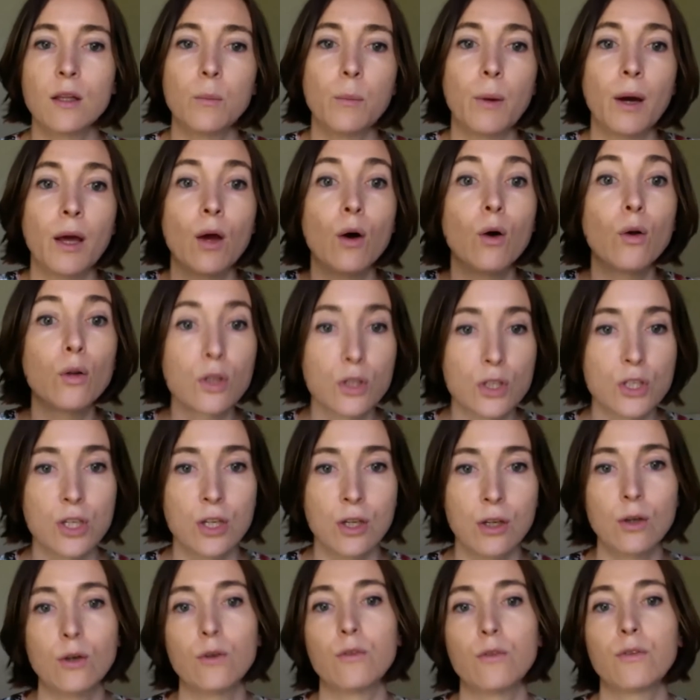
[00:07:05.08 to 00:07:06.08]

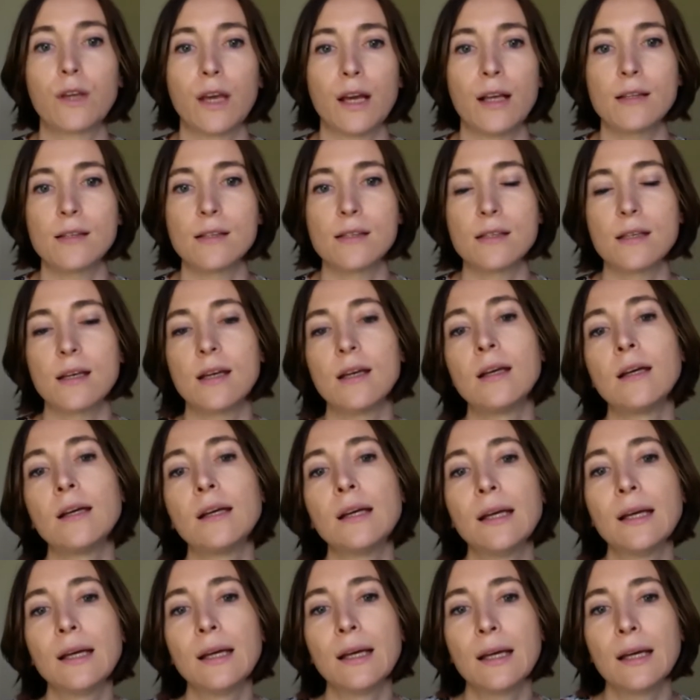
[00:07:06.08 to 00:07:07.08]
biology of cancer,
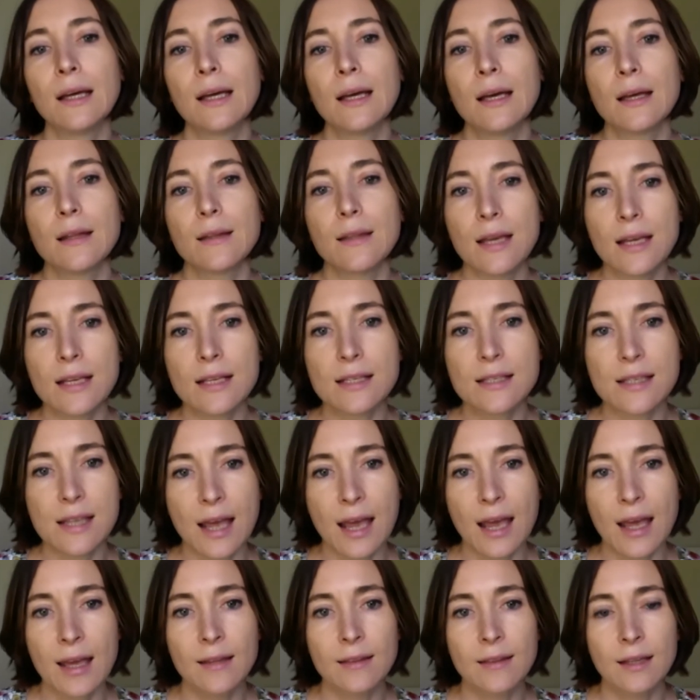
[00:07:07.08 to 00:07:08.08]
they
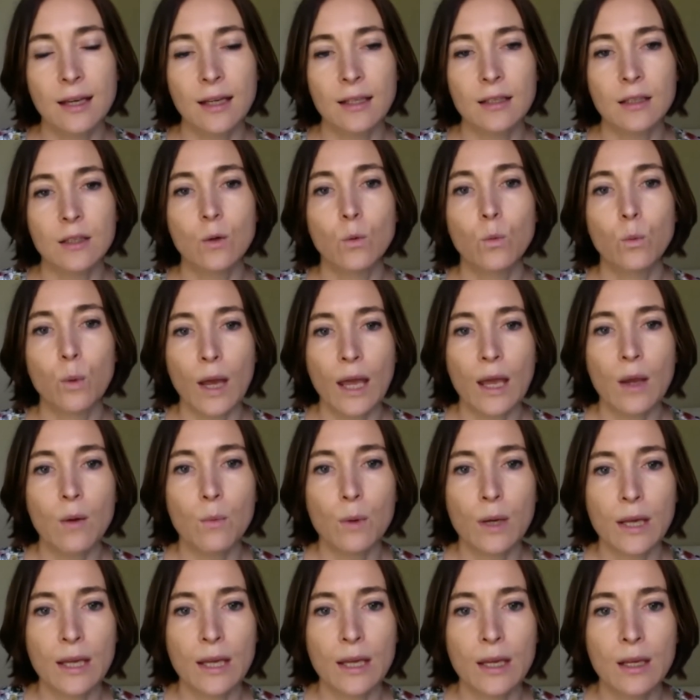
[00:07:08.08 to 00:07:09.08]
say that the way
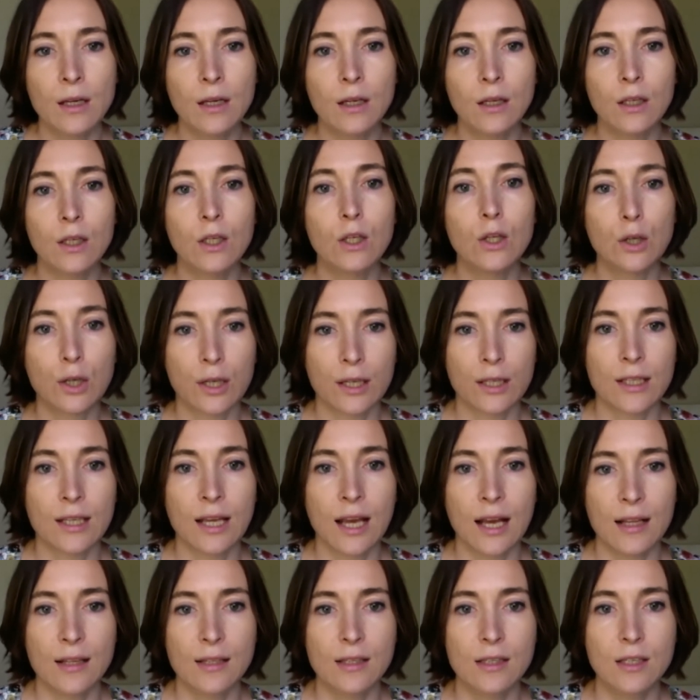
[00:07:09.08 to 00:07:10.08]
we look at
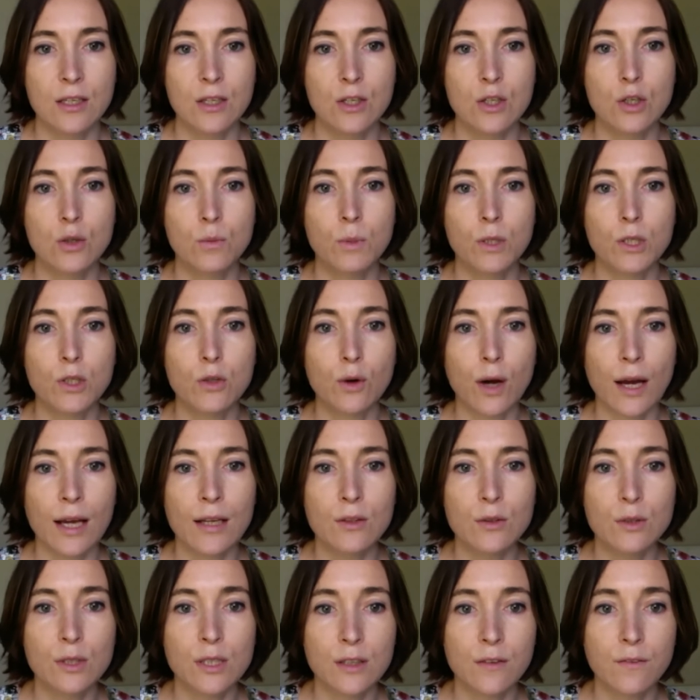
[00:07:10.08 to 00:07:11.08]
cancer should be trying
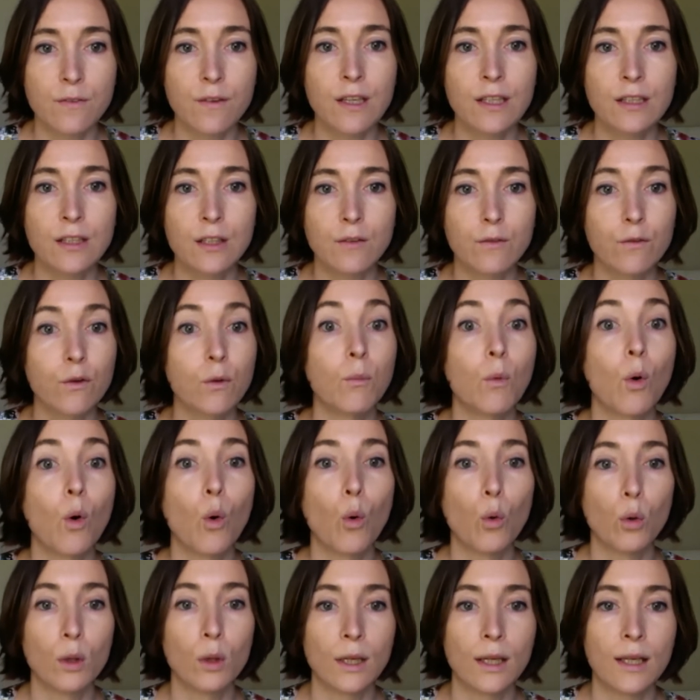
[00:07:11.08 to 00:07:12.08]
to defeat it from
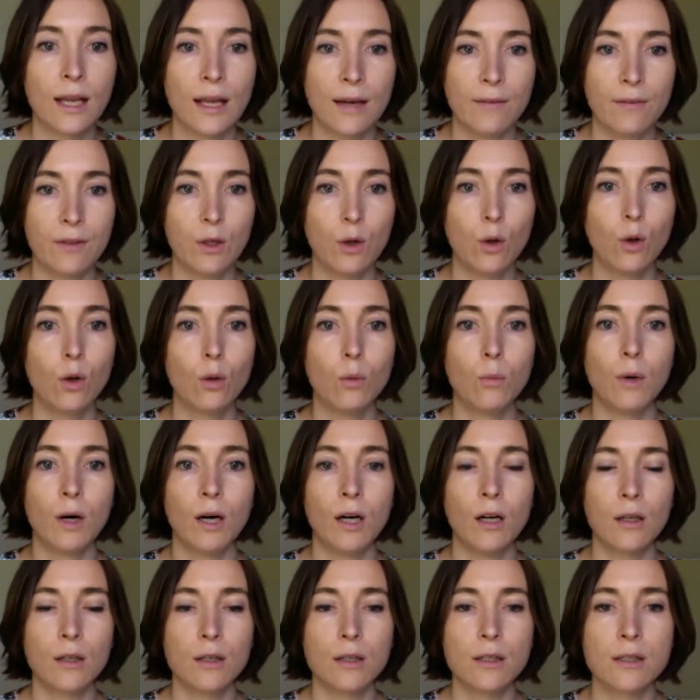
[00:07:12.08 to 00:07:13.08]
all 11
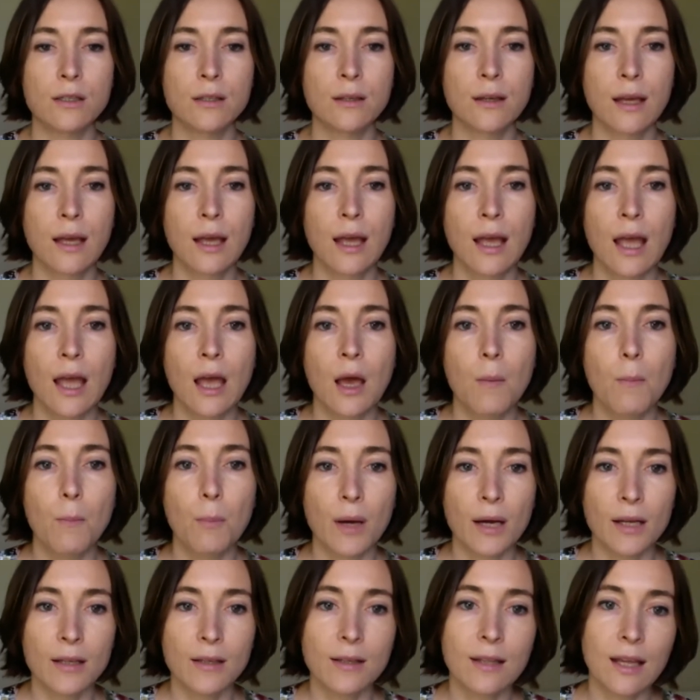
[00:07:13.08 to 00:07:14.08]
hallmarks.
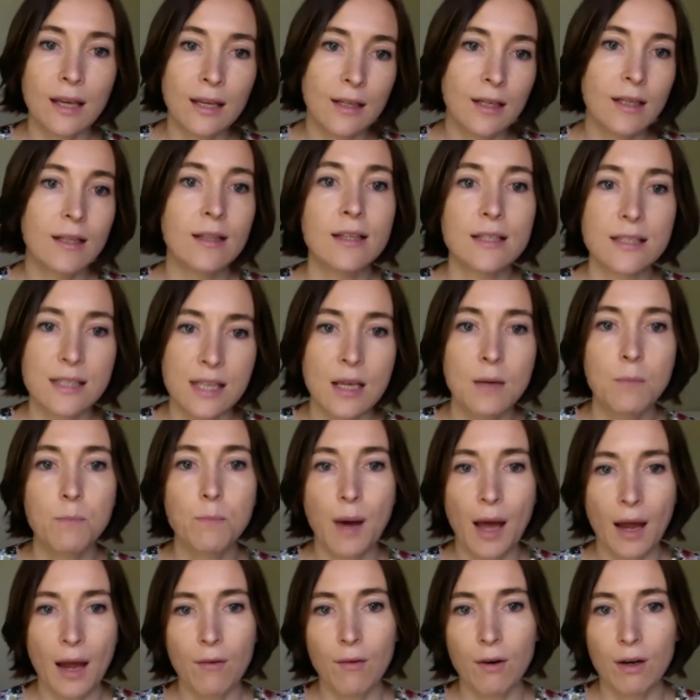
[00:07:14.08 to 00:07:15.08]
But then in the same
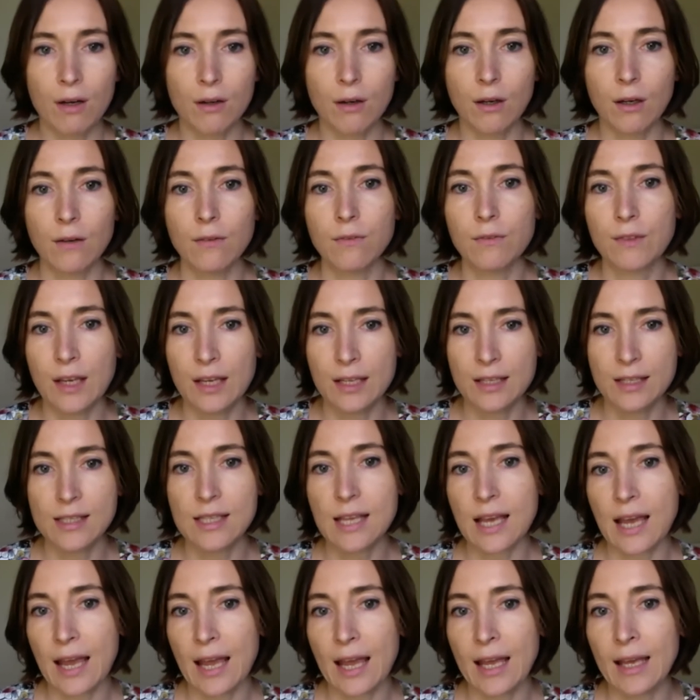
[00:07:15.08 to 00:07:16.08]
paragraph, they
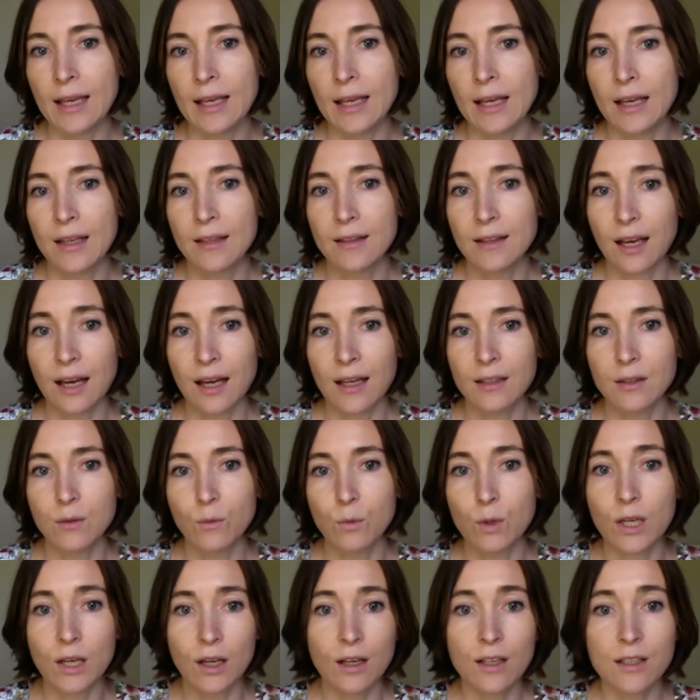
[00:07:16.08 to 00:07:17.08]
say that
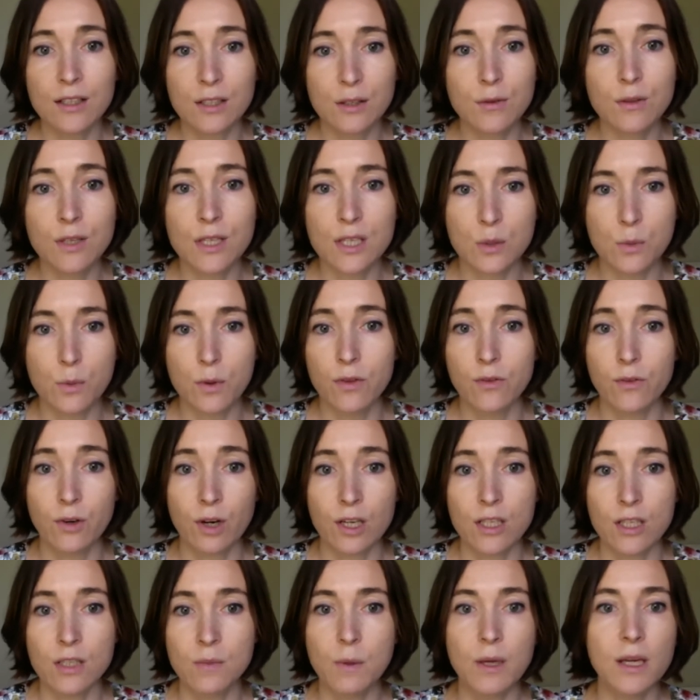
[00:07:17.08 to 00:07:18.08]
we can't do this with
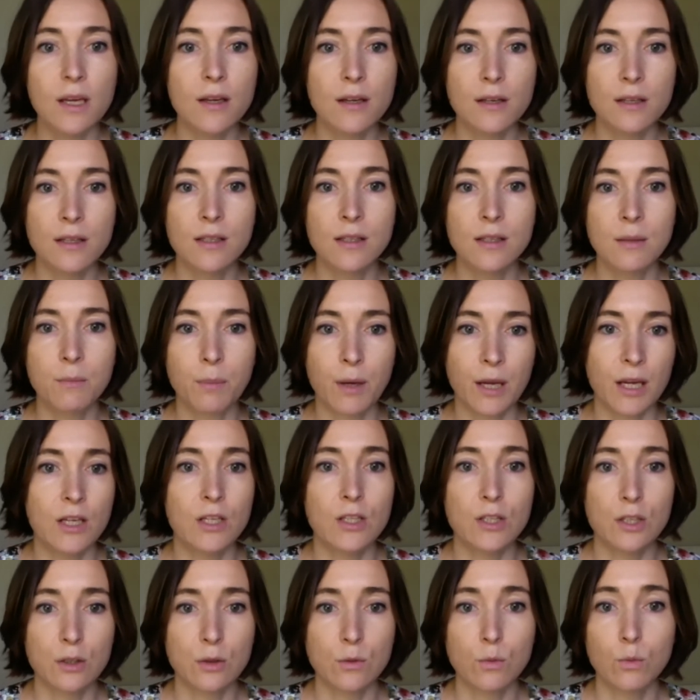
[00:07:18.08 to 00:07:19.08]
drugs because the
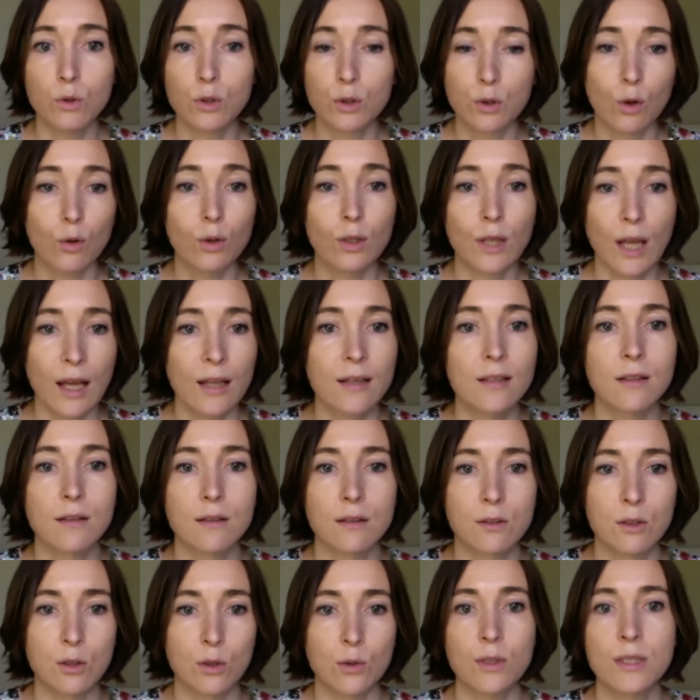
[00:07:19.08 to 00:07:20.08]
patient would not handle
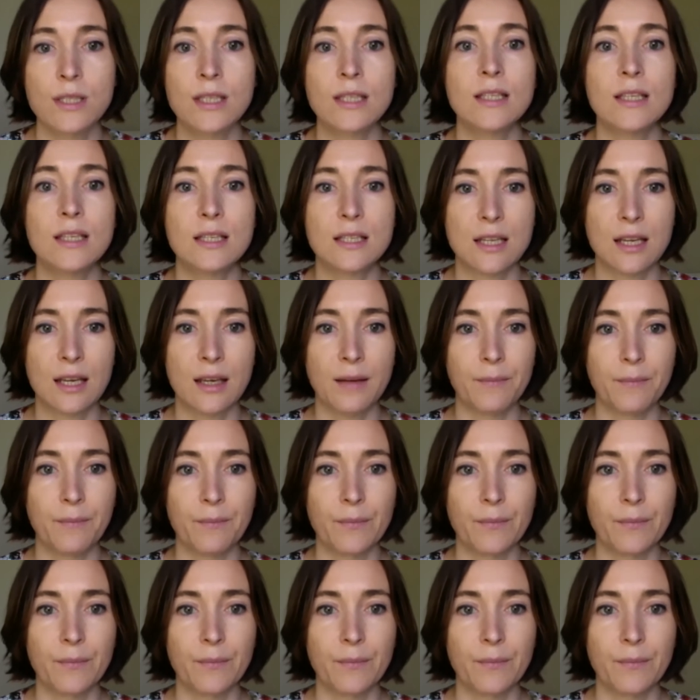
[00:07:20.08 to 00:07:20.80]
the toxicity.